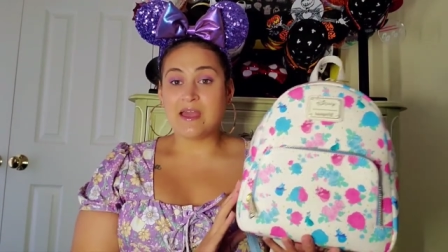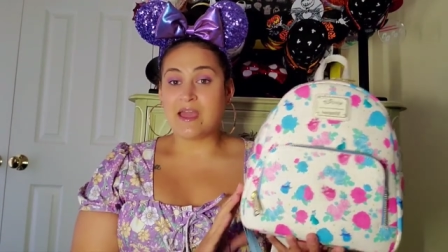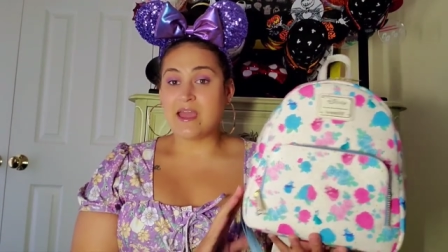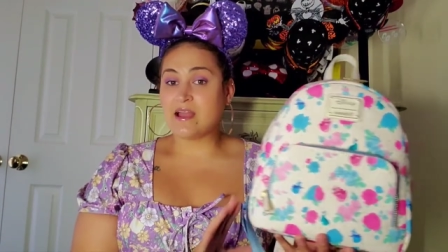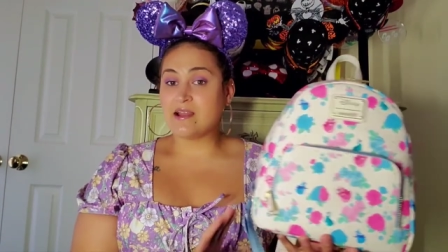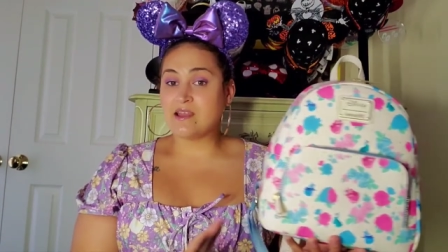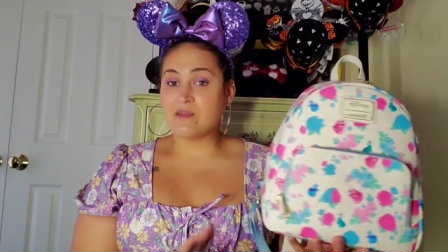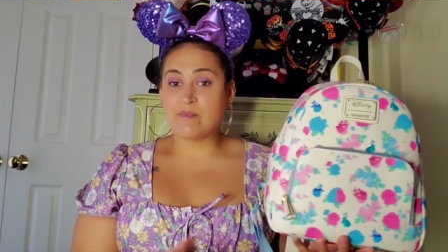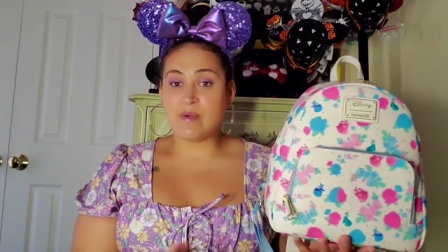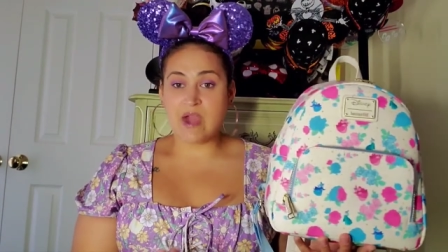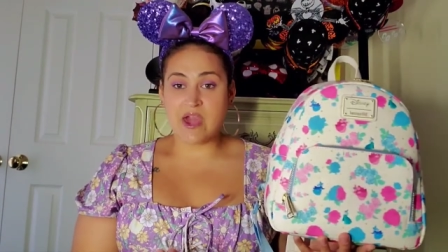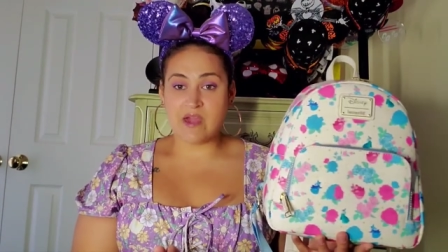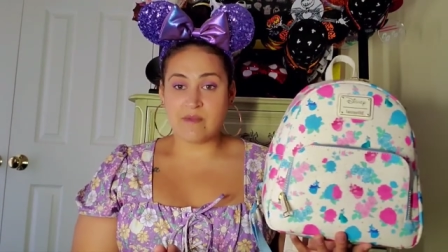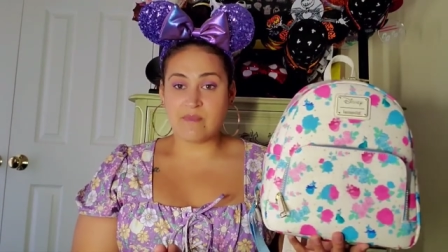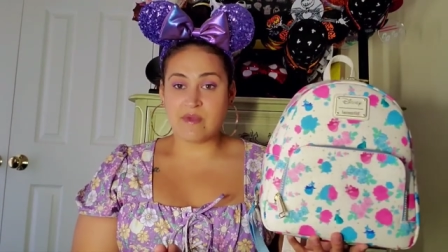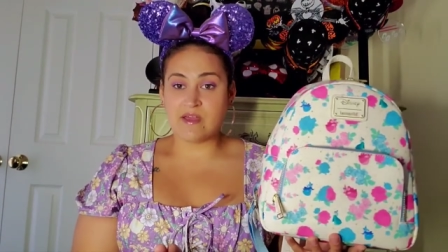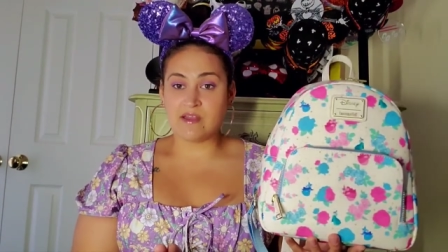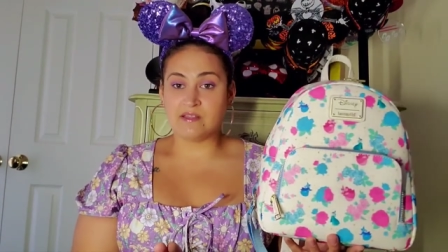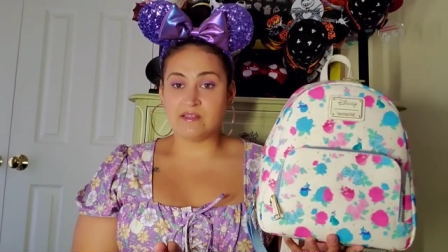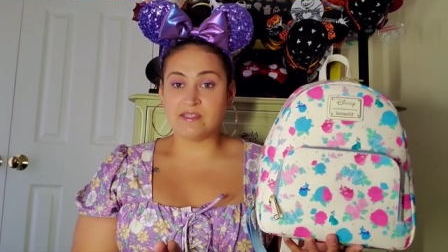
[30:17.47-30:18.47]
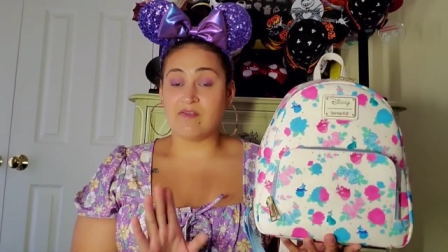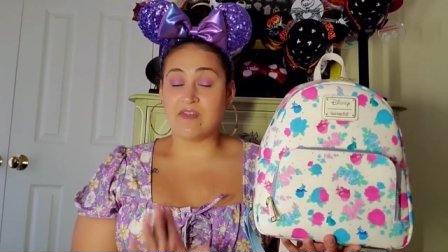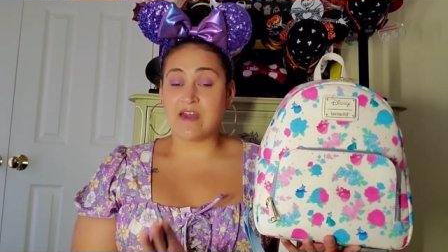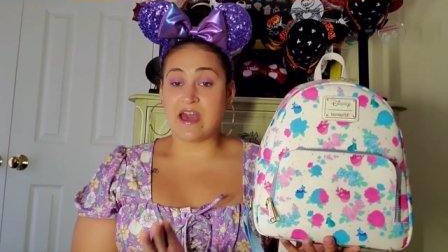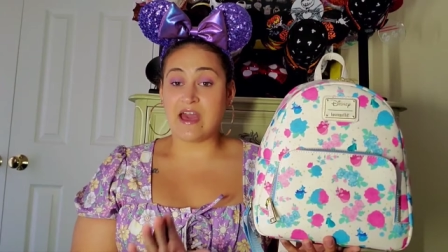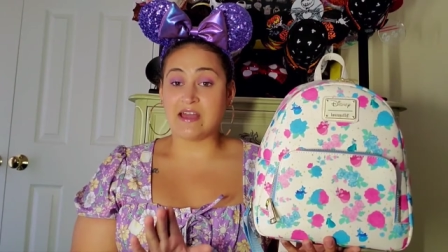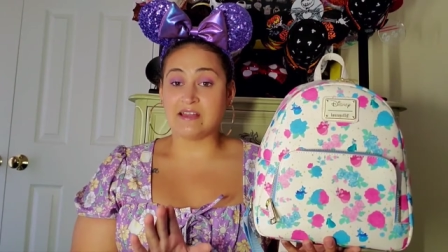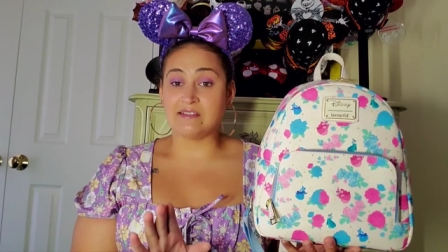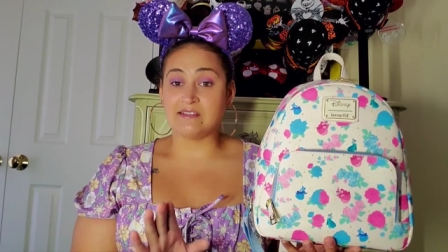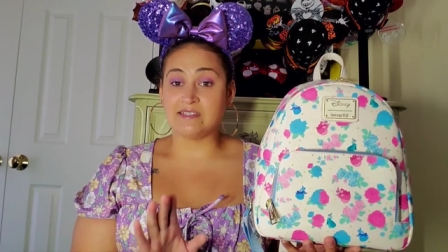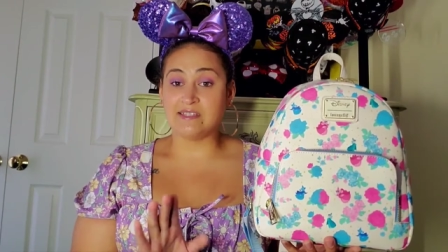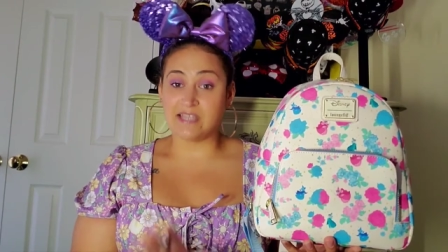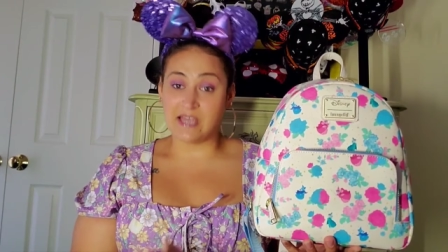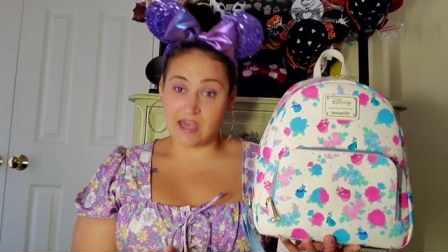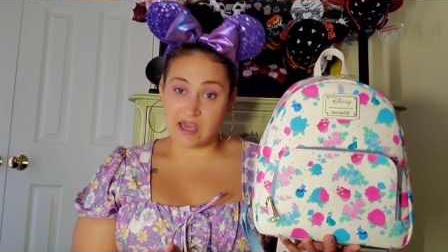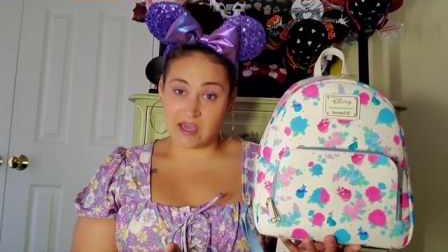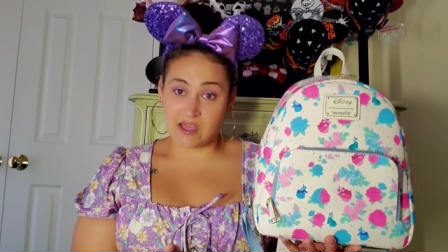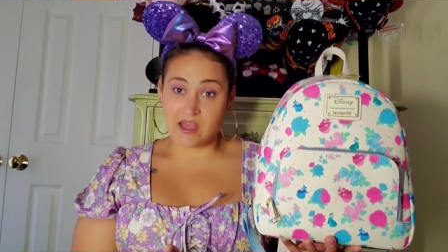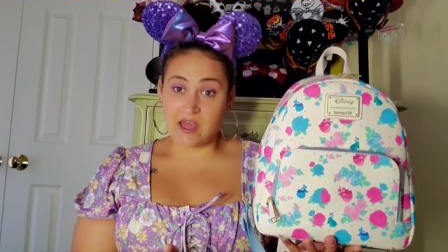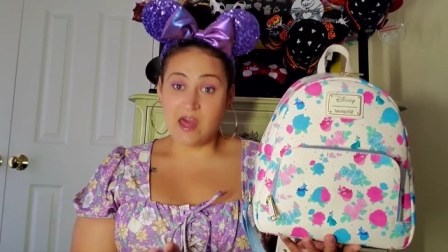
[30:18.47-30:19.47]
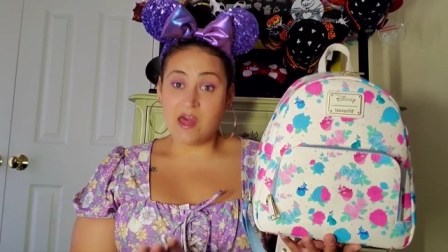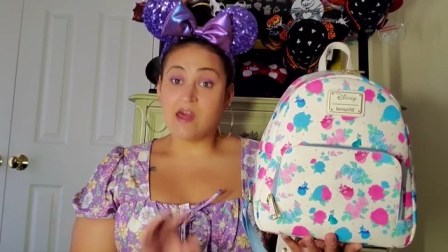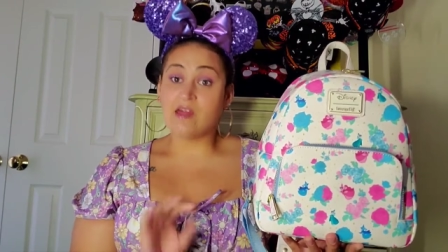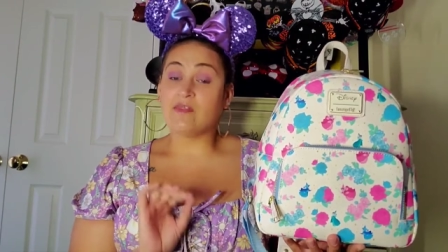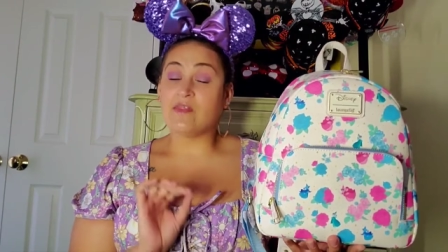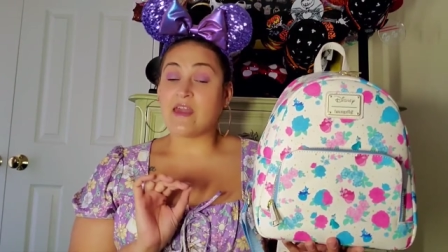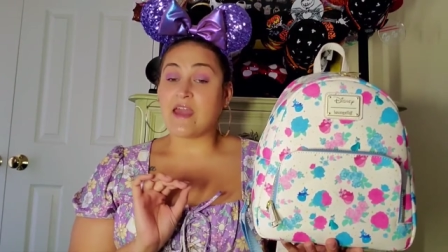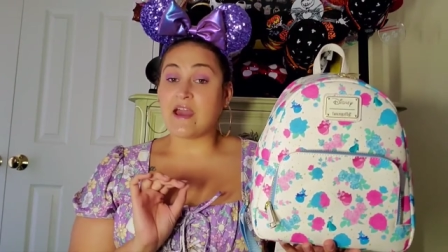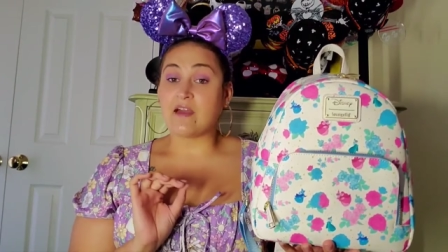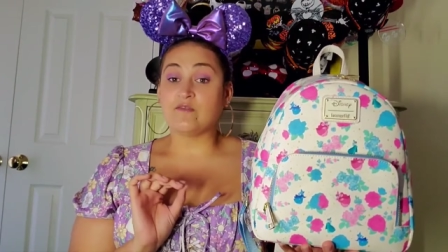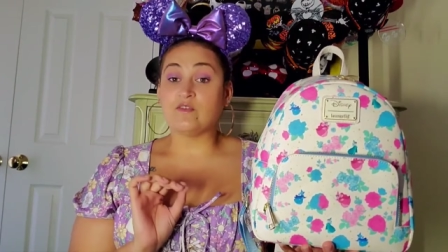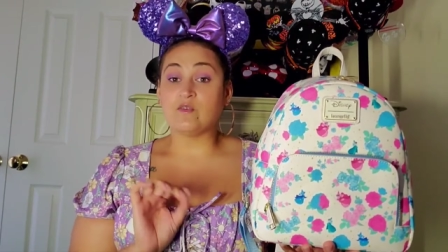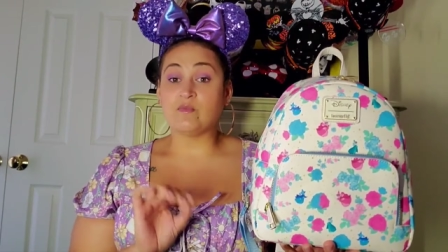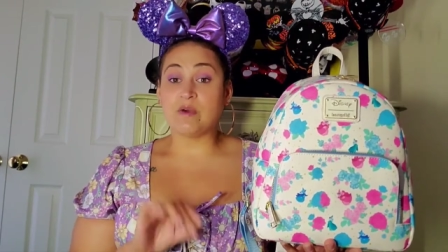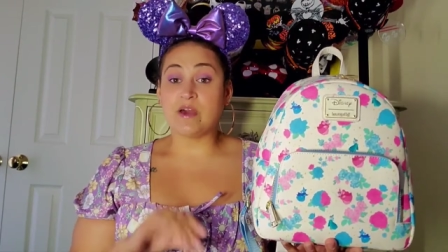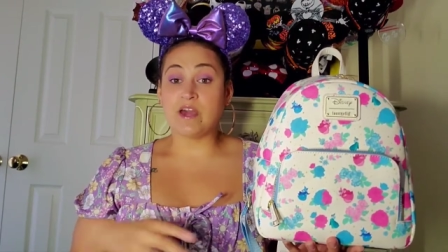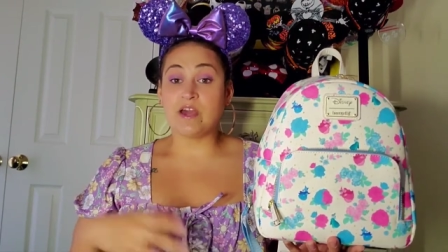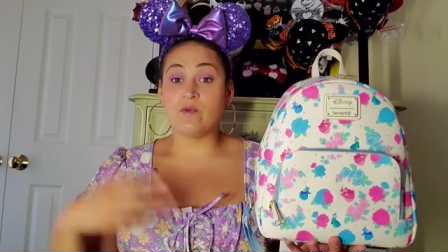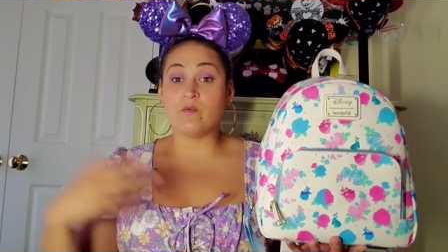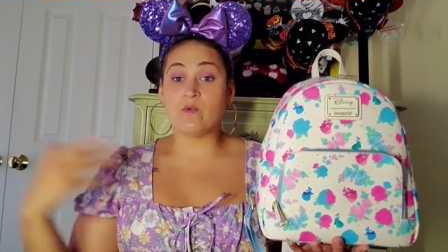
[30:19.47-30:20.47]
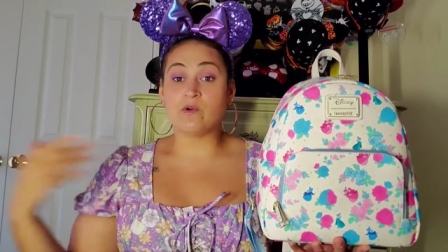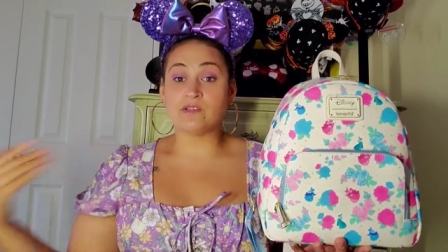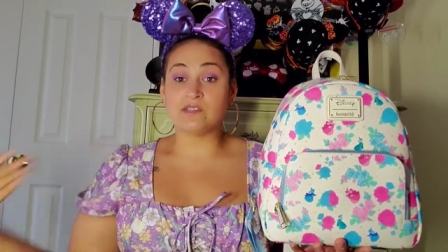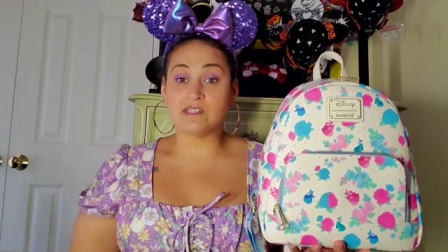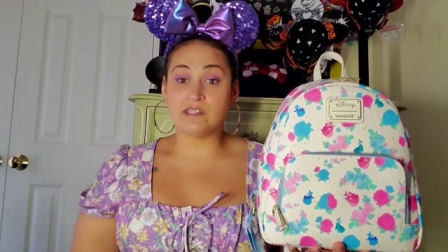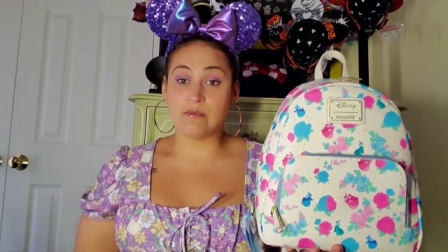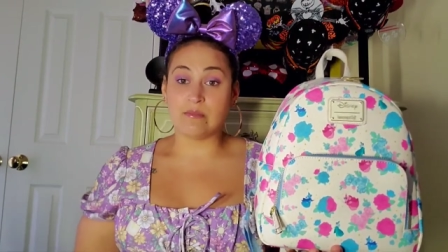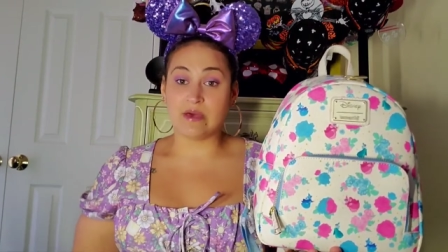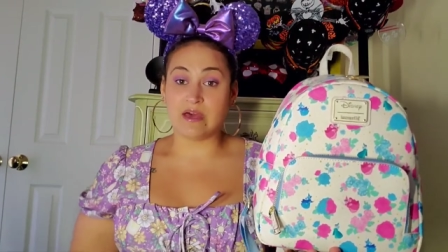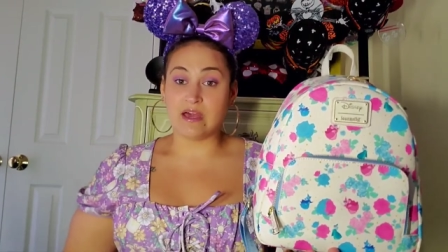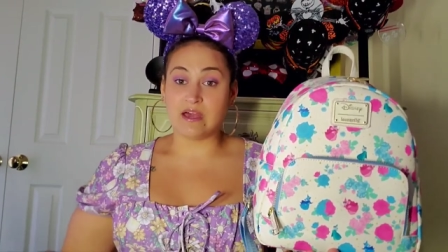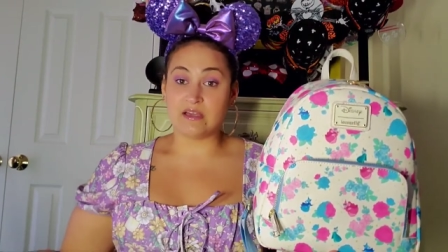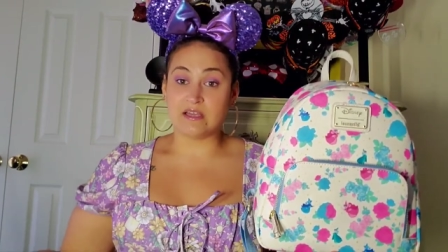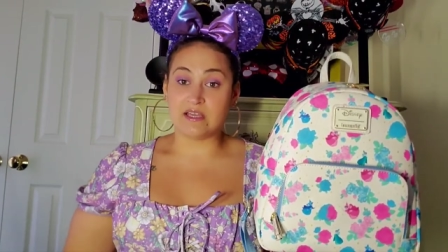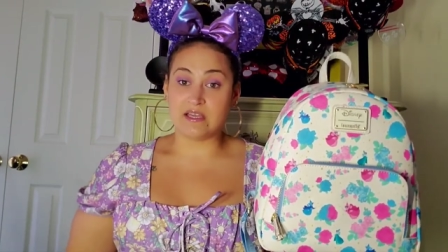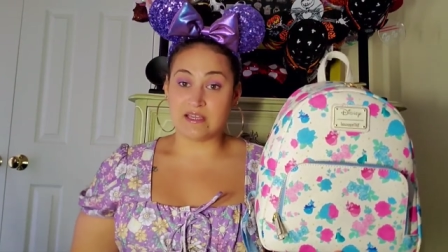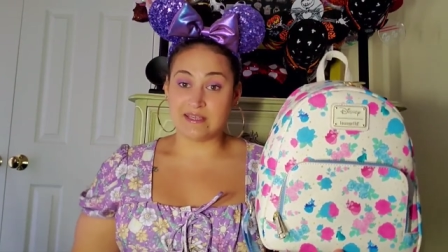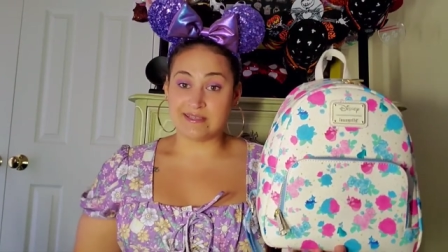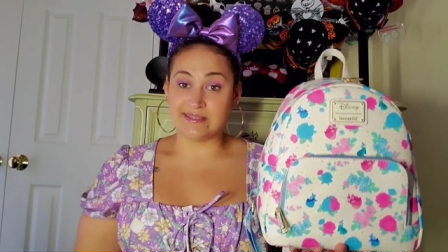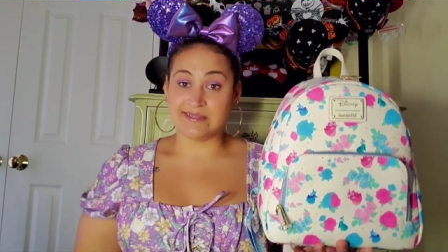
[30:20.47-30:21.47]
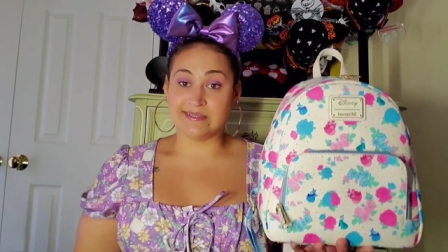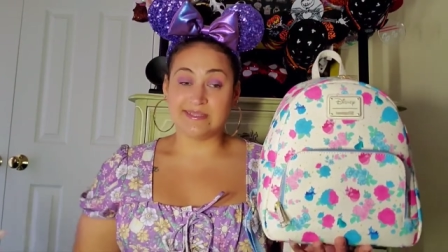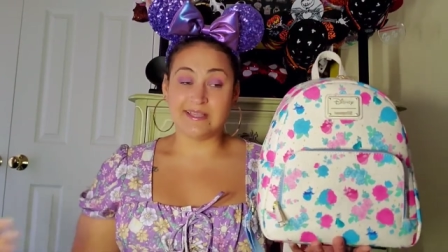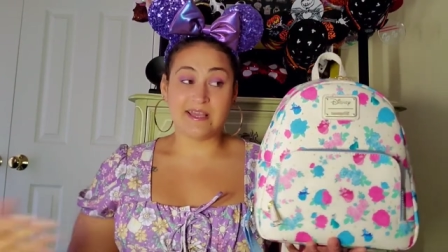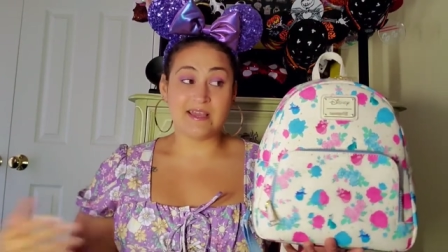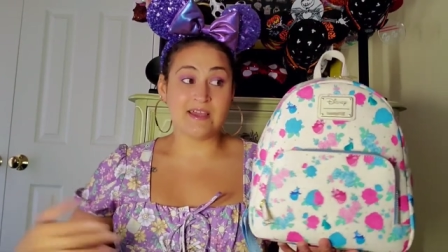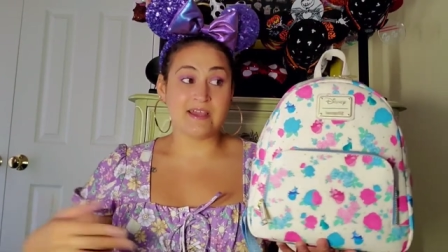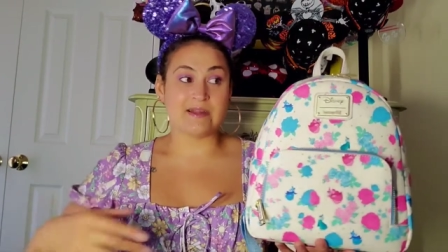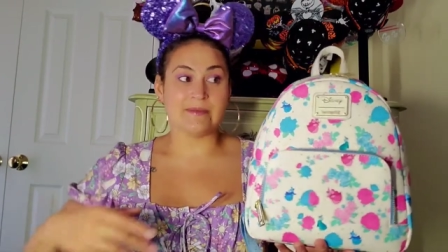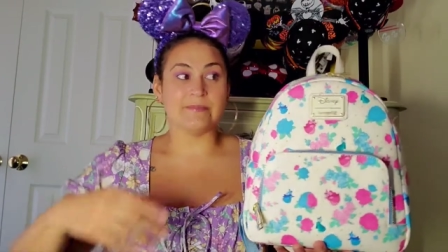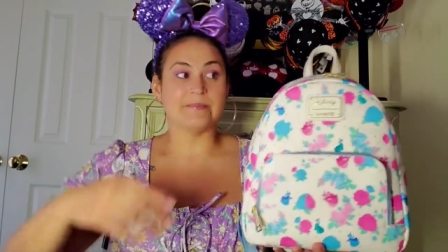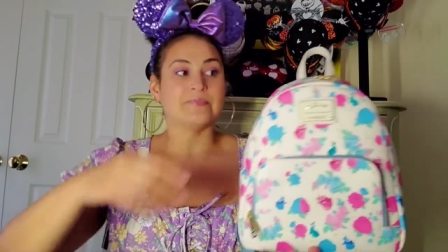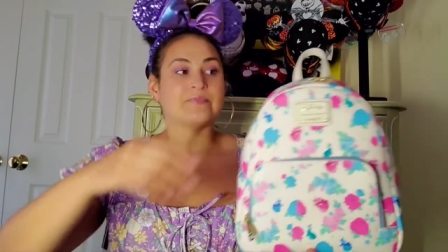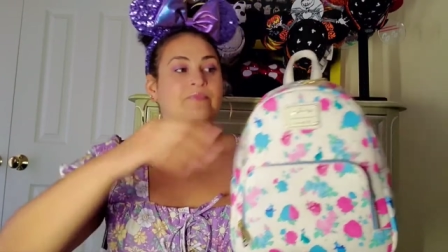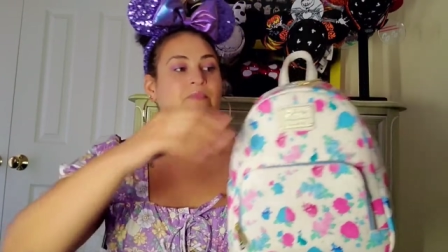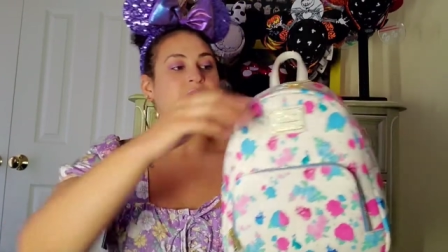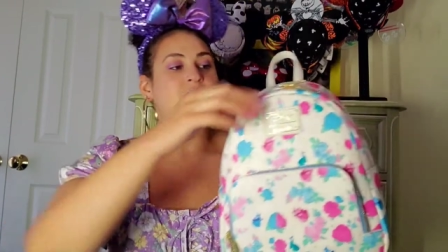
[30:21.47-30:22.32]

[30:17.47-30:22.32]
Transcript: any payment that day. They have you pay once the bag is in.